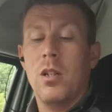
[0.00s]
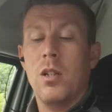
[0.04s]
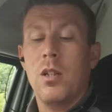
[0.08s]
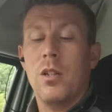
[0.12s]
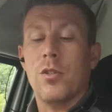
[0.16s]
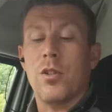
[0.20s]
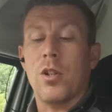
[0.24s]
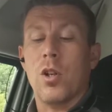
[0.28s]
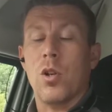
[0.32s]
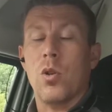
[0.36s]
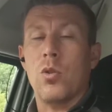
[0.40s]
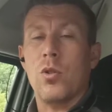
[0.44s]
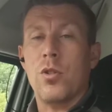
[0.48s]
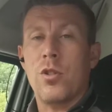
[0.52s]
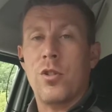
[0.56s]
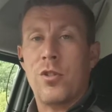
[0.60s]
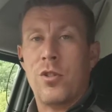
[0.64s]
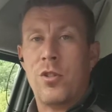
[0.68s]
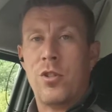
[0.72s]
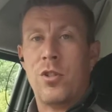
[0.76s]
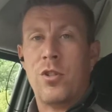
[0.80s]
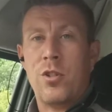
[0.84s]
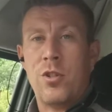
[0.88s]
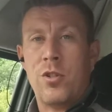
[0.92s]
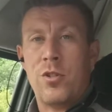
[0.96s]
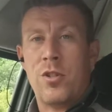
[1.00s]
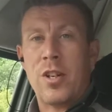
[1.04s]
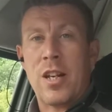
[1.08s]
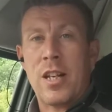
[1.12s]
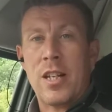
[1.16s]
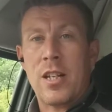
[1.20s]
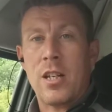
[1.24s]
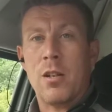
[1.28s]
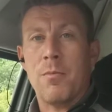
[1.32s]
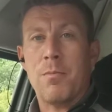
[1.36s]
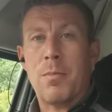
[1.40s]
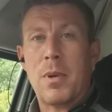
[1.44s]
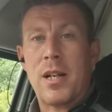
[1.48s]
So
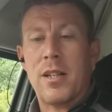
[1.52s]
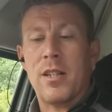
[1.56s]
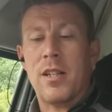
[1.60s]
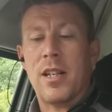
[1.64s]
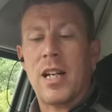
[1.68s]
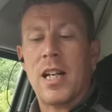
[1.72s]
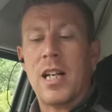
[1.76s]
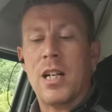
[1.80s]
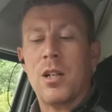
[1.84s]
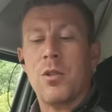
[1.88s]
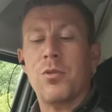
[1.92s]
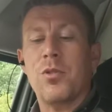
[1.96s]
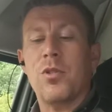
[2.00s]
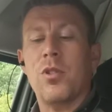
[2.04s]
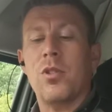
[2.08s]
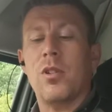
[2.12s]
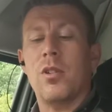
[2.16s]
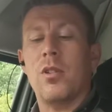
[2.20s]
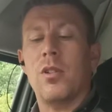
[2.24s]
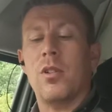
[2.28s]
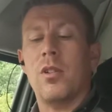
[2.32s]
taking it by the house,